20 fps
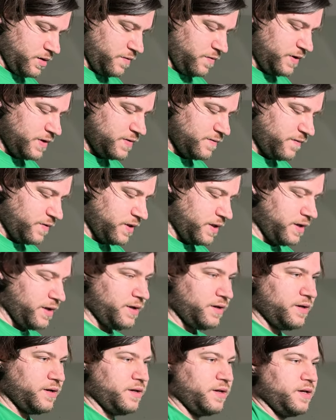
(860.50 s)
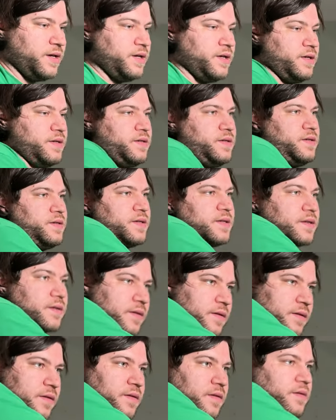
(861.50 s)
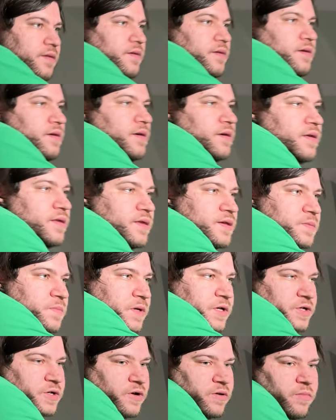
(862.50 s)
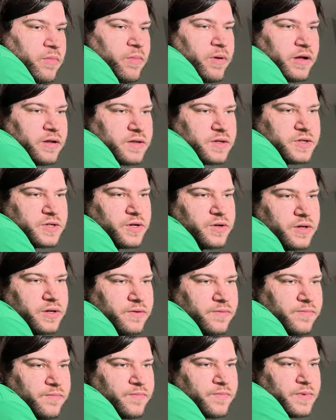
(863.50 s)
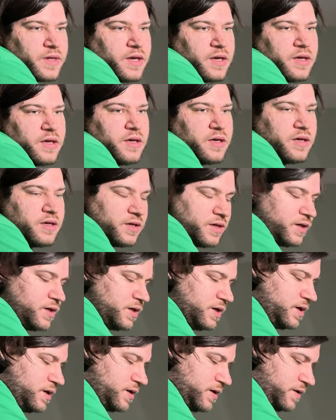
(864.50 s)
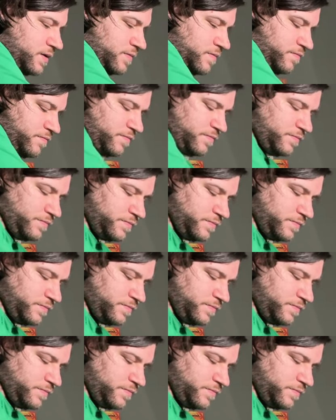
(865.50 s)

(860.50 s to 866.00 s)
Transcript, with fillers: the reason for that is this picture I'm about to show you. He, um,